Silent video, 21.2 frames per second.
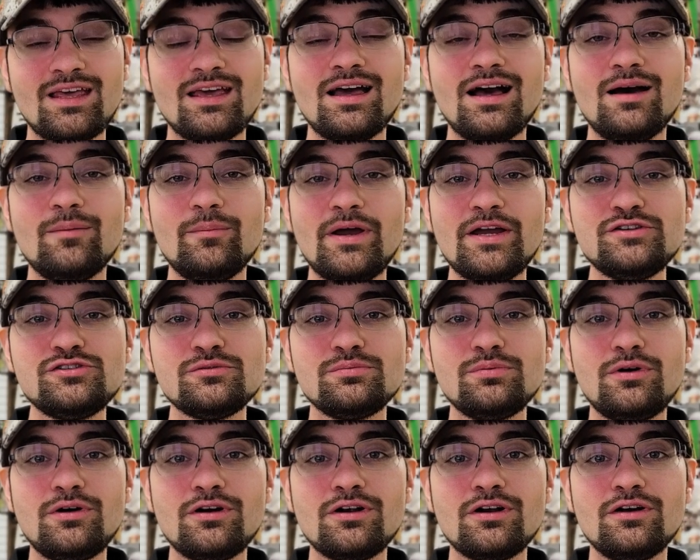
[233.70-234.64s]
A major
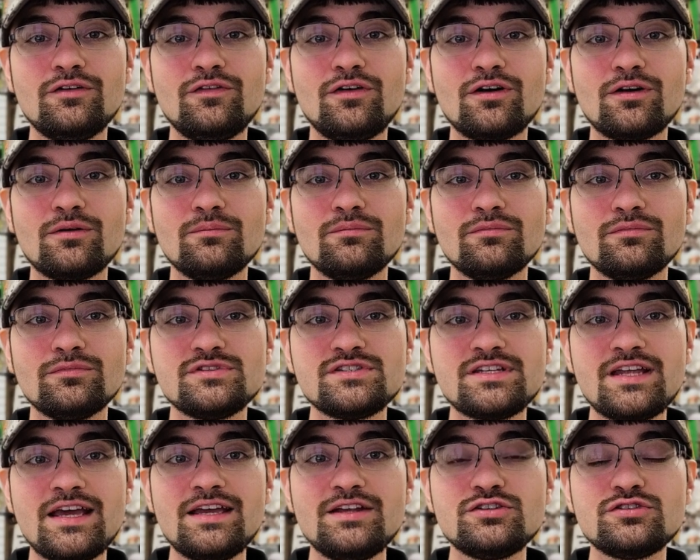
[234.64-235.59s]
part of our
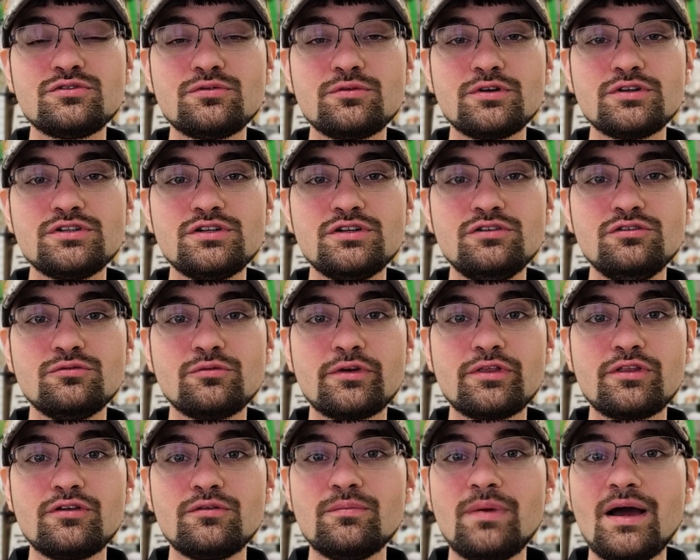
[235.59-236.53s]
stage three tune,
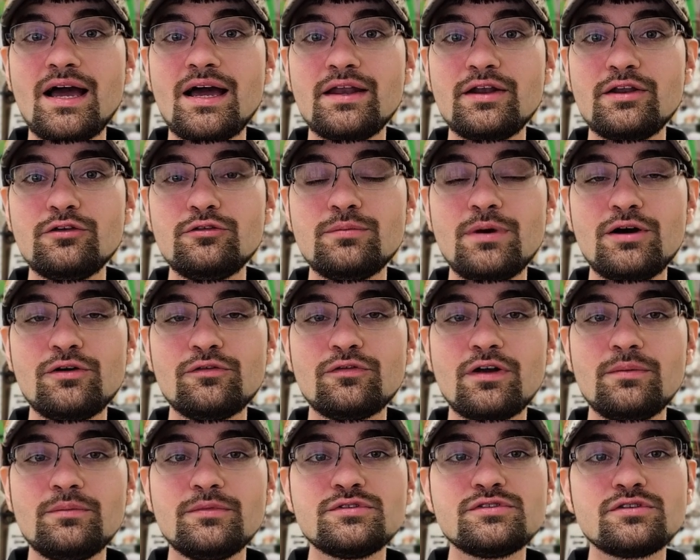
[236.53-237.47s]
whether you buy a new bow
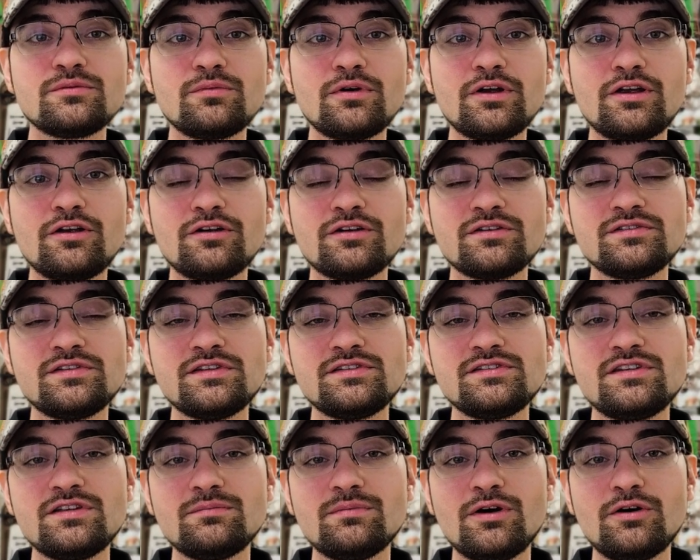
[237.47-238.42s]
from us or bring your
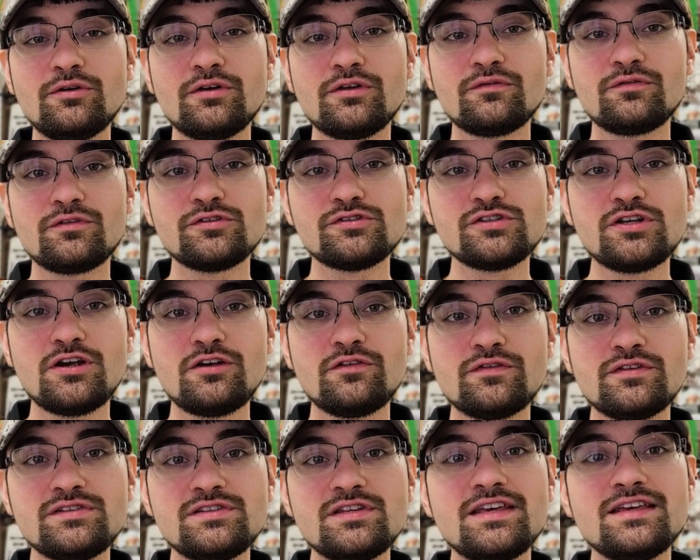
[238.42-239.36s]
existing bow in for
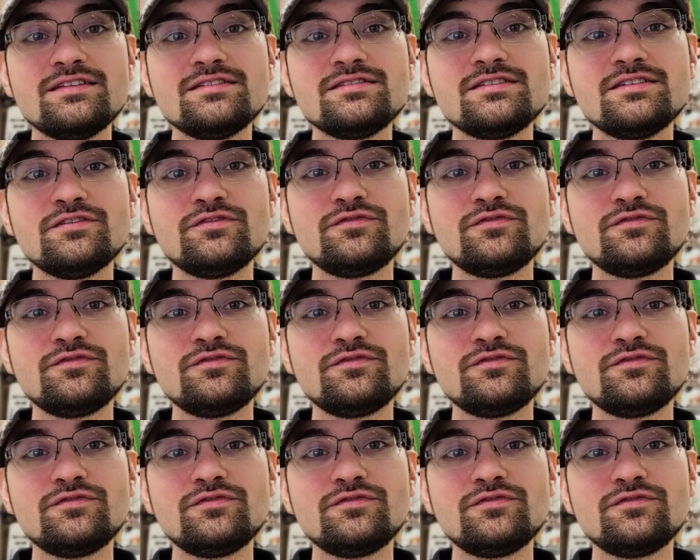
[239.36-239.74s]
service, is the